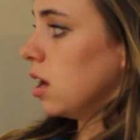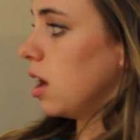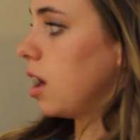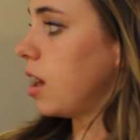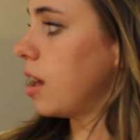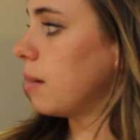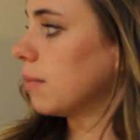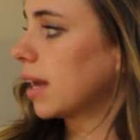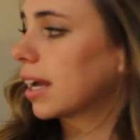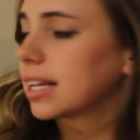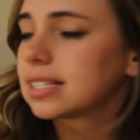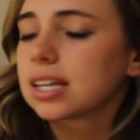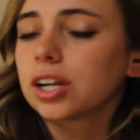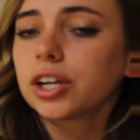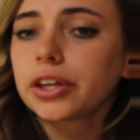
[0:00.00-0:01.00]
Like
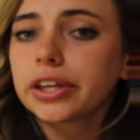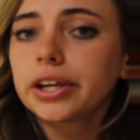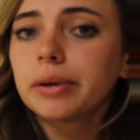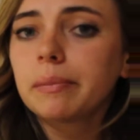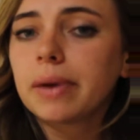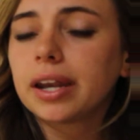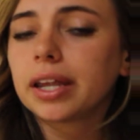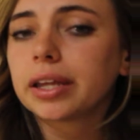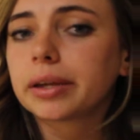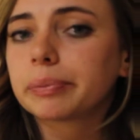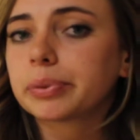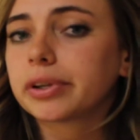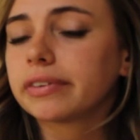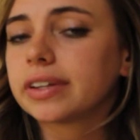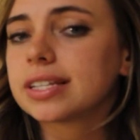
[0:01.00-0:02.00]
I said earlier, many
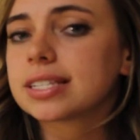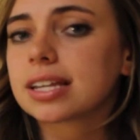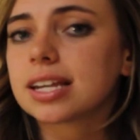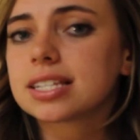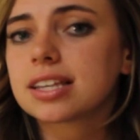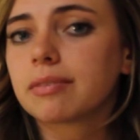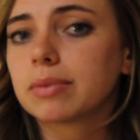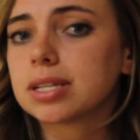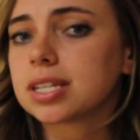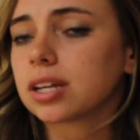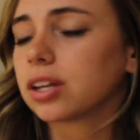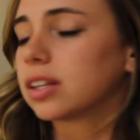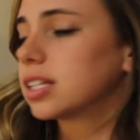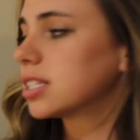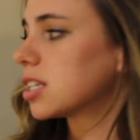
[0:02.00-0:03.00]
previous studies have been done
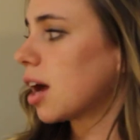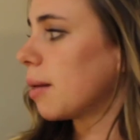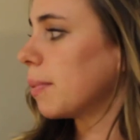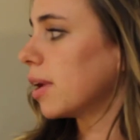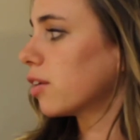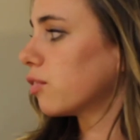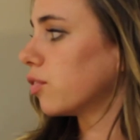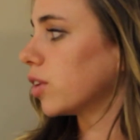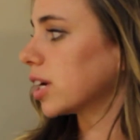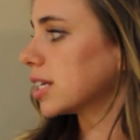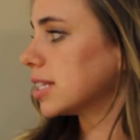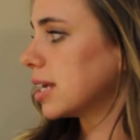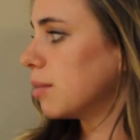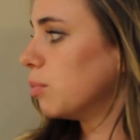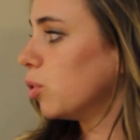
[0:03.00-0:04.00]
on this topic. For
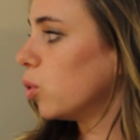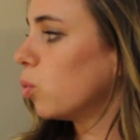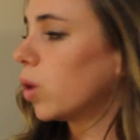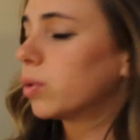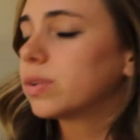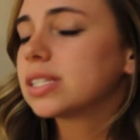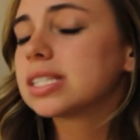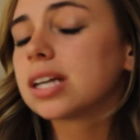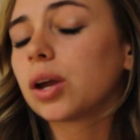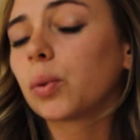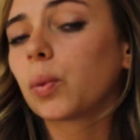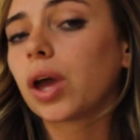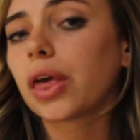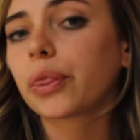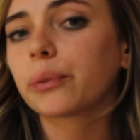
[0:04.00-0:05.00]
example, one was done
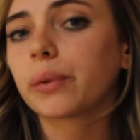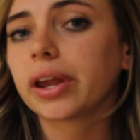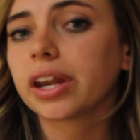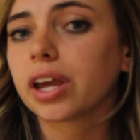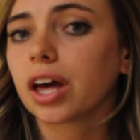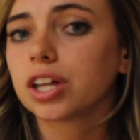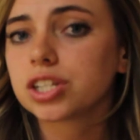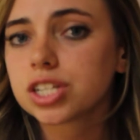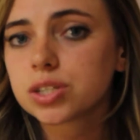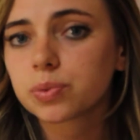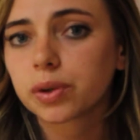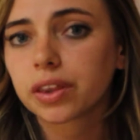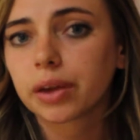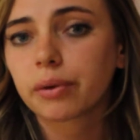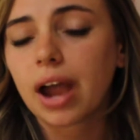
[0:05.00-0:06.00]
with radiologists
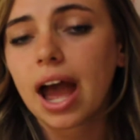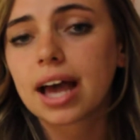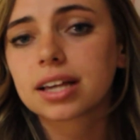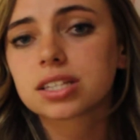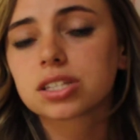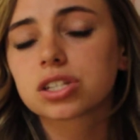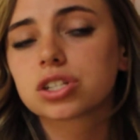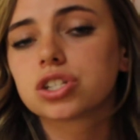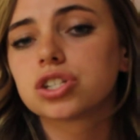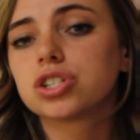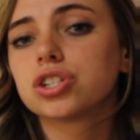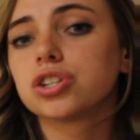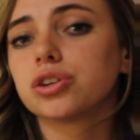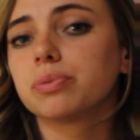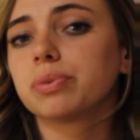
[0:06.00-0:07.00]
where they were
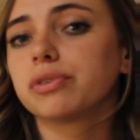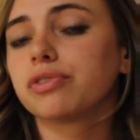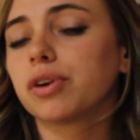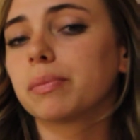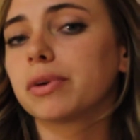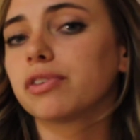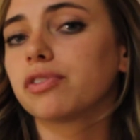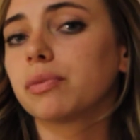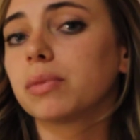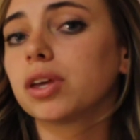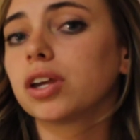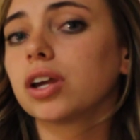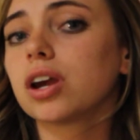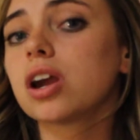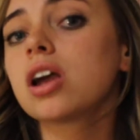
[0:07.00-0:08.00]
asked to perform a
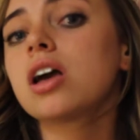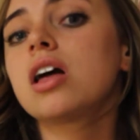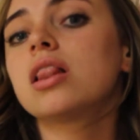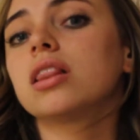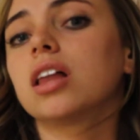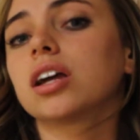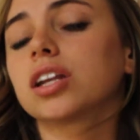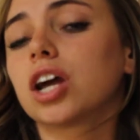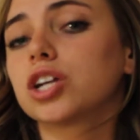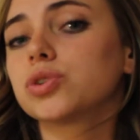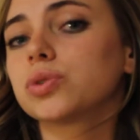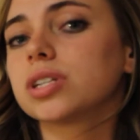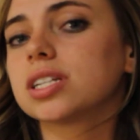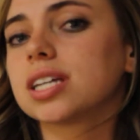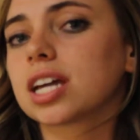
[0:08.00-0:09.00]
familiar lung
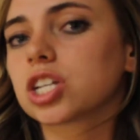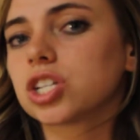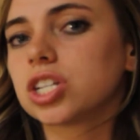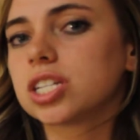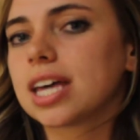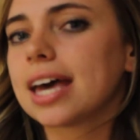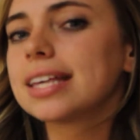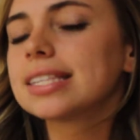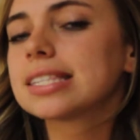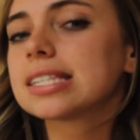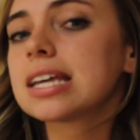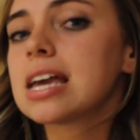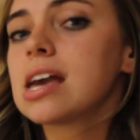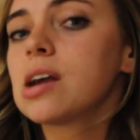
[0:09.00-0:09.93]
nodule detection test,